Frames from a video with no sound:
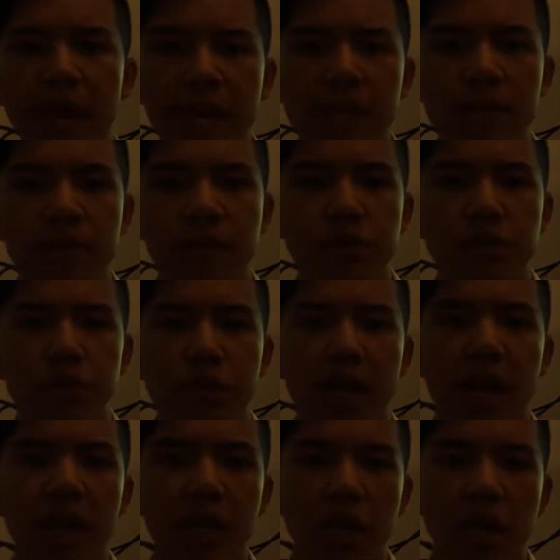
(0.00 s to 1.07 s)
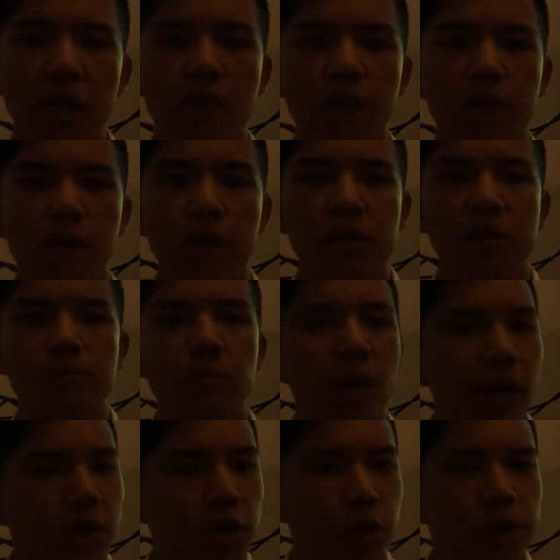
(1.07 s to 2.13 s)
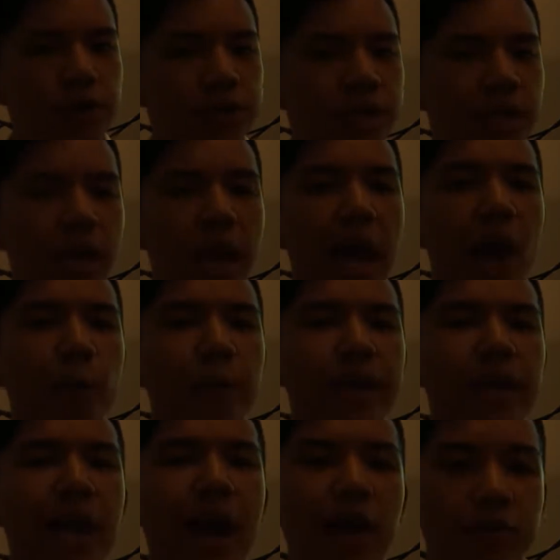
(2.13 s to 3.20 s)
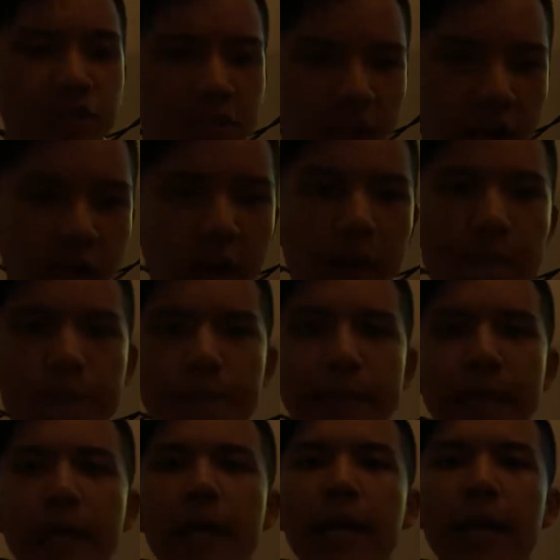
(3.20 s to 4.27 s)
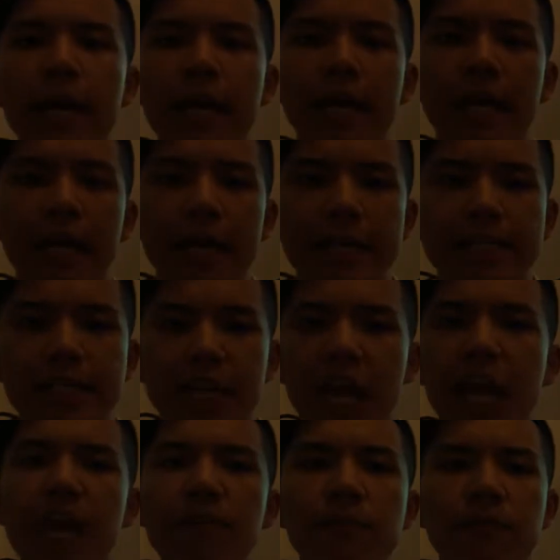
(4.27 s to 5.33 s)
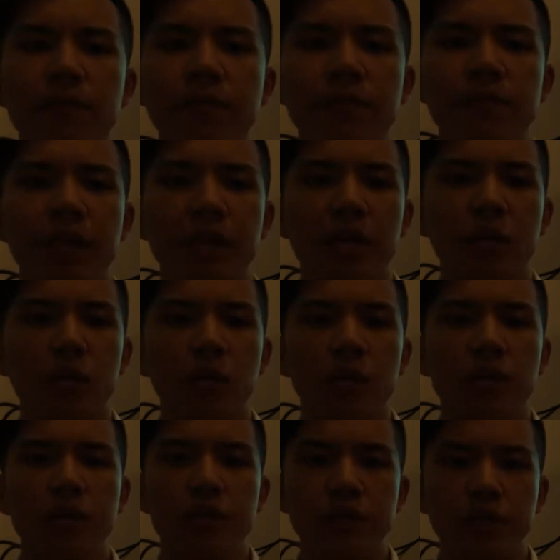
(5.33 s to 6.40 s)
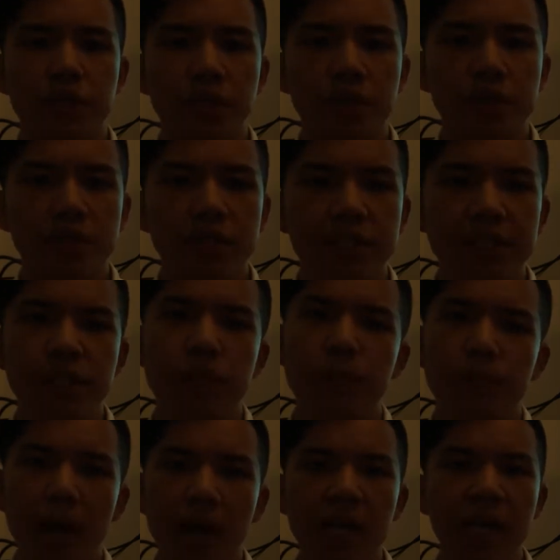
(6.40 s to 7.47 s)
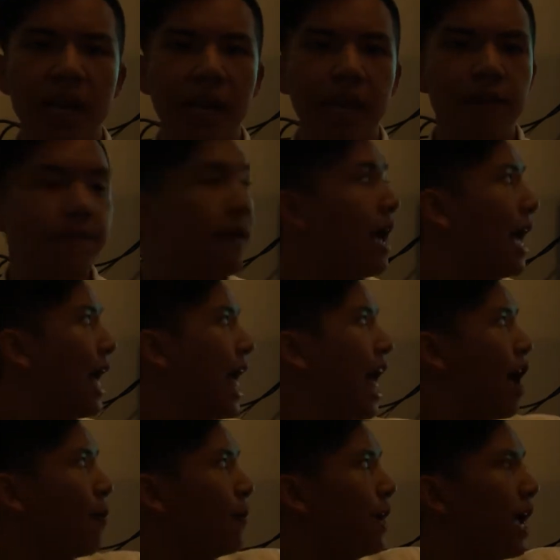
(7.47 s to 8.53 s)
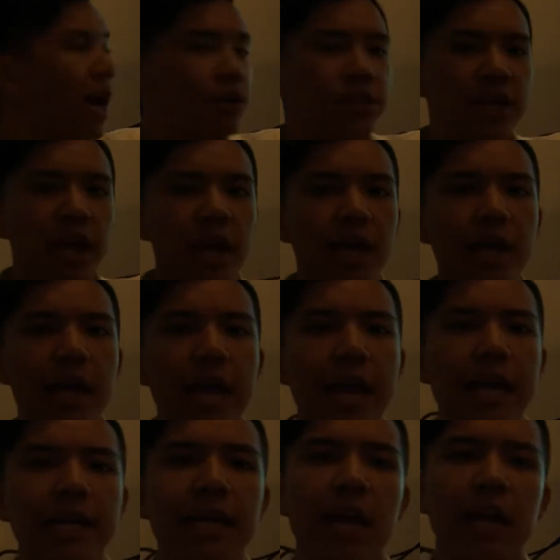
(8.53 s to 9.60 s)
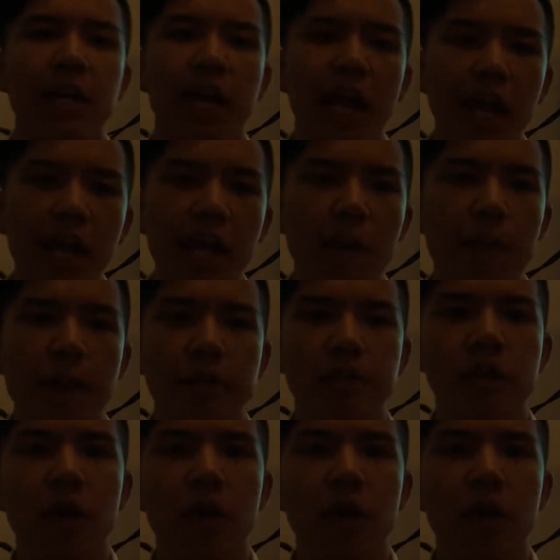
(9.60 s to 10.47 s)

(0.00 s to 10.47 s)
inhibition and interference by using LP-LTA. The aim of the study was to determine if LP-LTA can inhibit